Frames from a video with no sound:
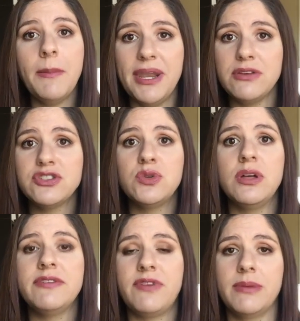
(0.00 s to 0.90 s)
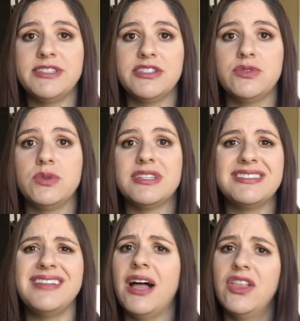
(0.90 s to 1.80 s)
medical school and pharmacy school
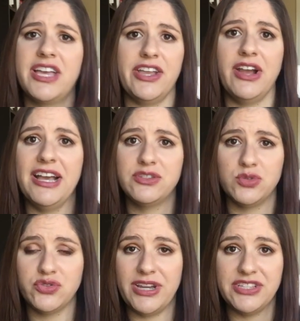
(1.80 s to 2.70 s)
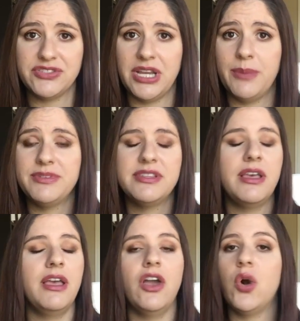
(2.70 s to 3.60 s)
does not look at your high school transcripts
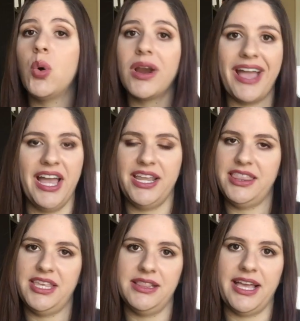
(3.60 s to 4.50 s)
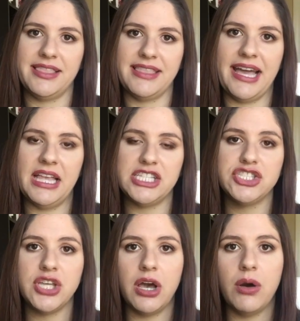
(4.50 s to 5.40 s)
or anything like that.
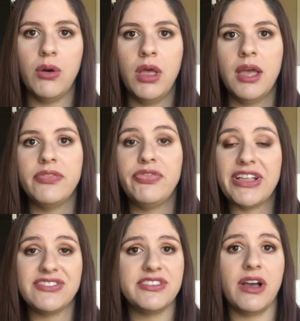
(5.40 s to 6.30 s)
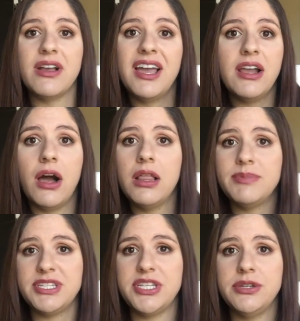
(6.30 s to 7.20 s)
So that's kind of all
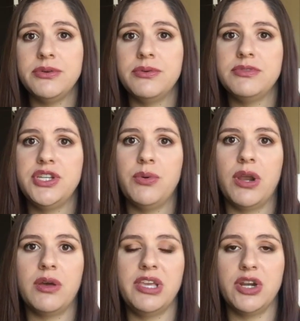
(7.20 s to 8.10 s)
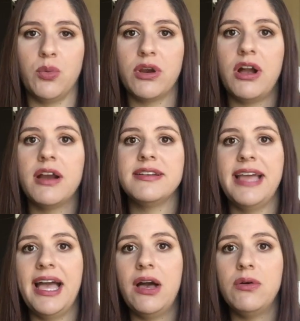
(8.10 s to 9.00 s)
up to you. Do you want to, you know, work hard
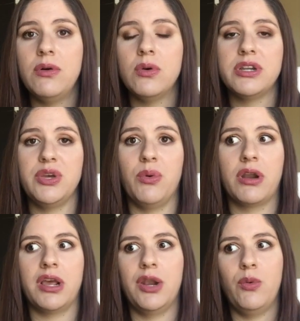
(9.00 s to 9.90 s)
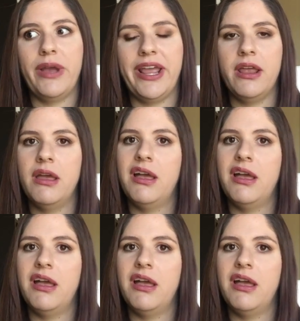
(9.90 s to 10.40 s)
now or do you want to kind of wait?